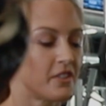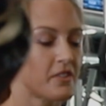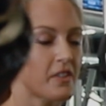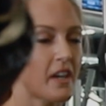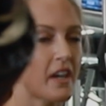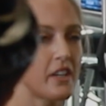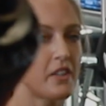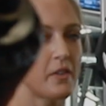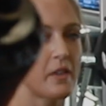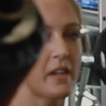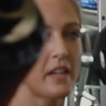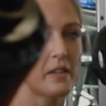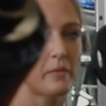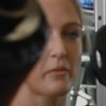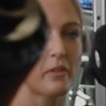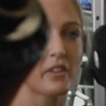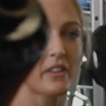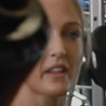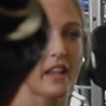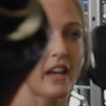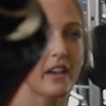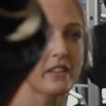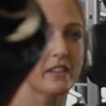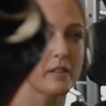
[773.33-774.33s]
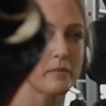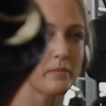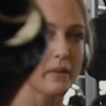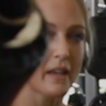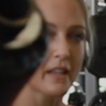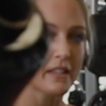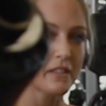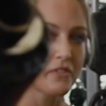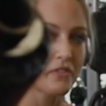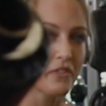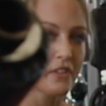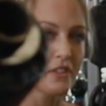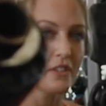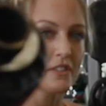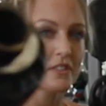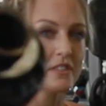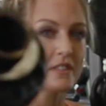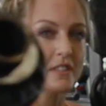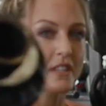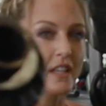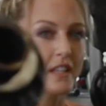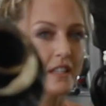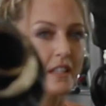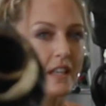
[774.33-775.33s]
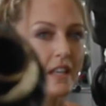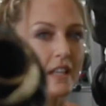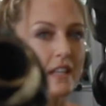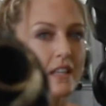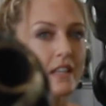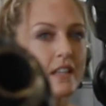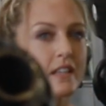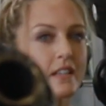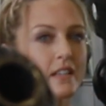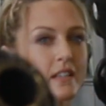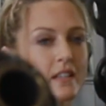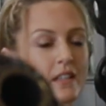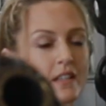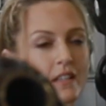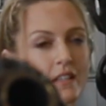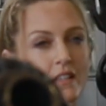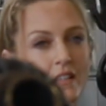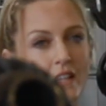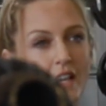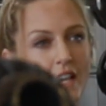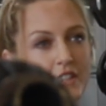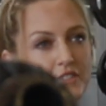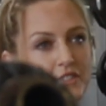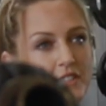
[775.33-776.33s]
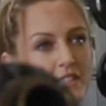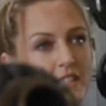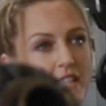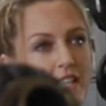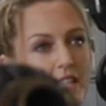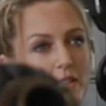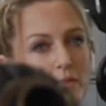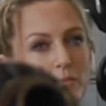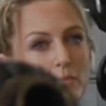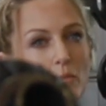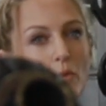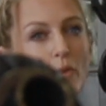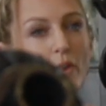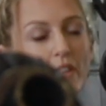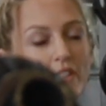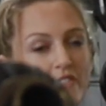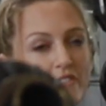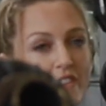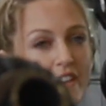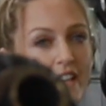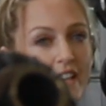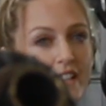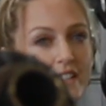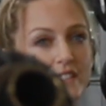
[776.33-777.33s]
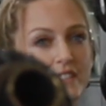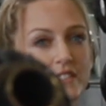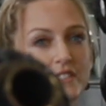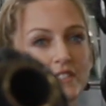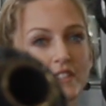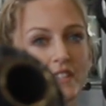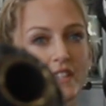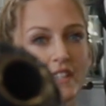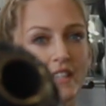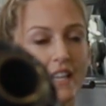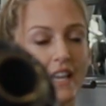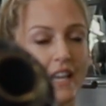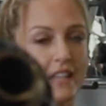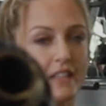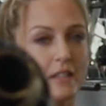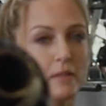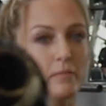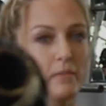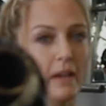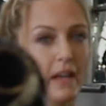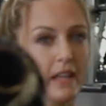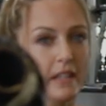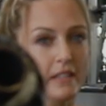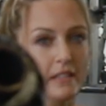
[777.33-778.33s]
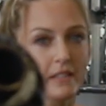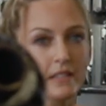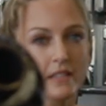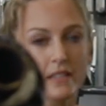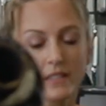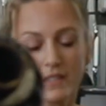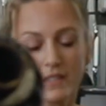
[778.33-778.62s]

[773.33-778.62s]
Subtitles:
try doing it without the band first, and then as you get more advanced, you can add the band.